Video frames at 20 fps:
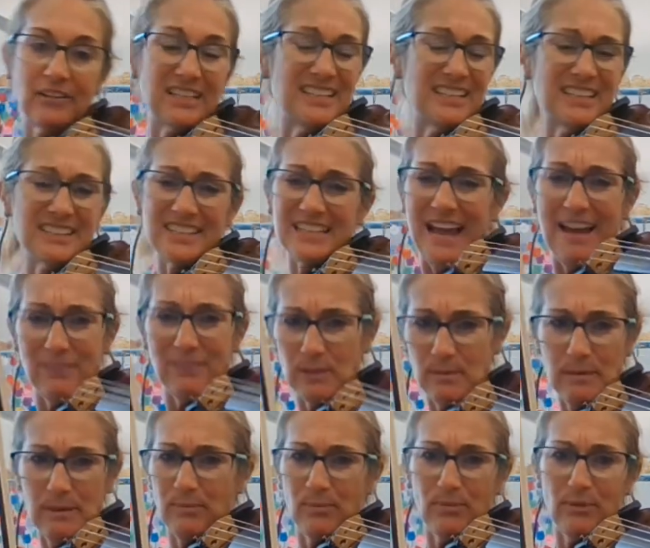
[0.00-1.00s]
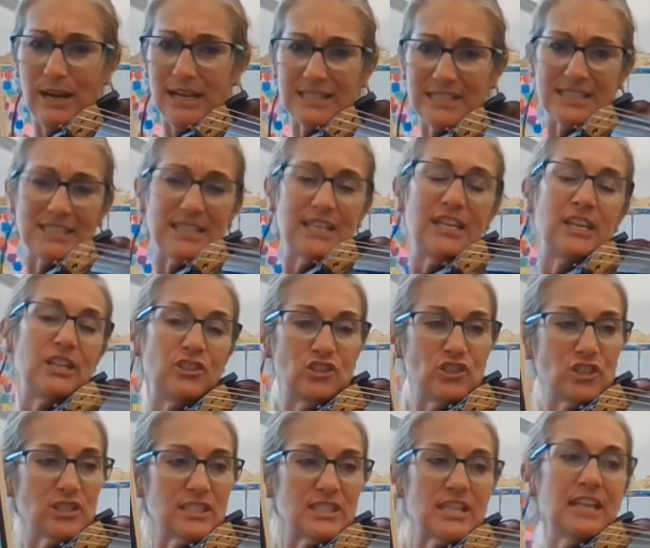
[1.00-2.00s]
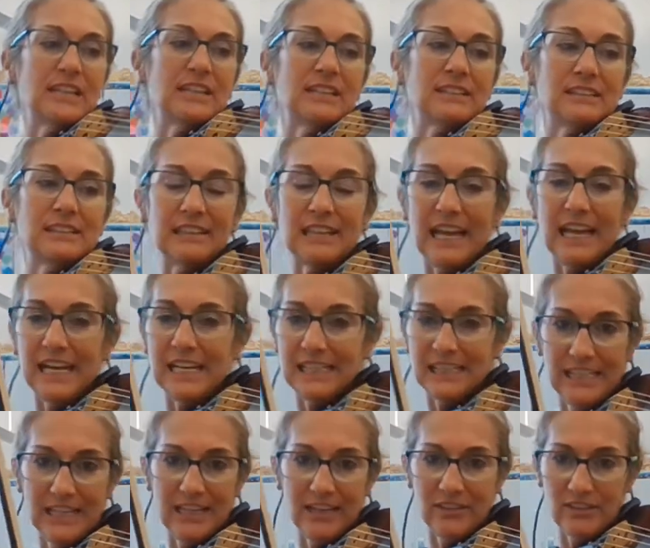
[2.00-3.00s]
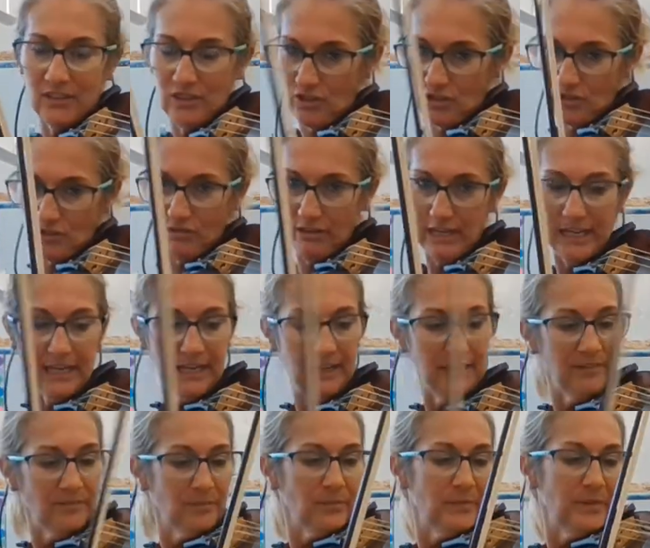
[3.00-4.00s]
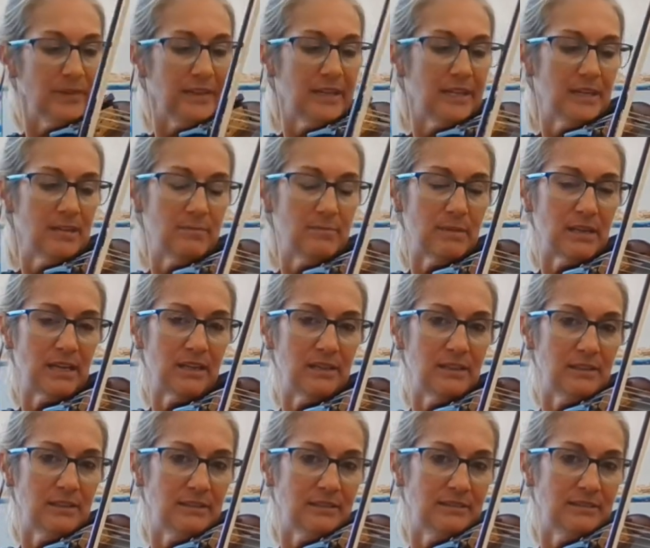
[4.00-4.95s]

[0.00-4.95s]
It doesn't have to be pressed, just lightly on the string. Middle,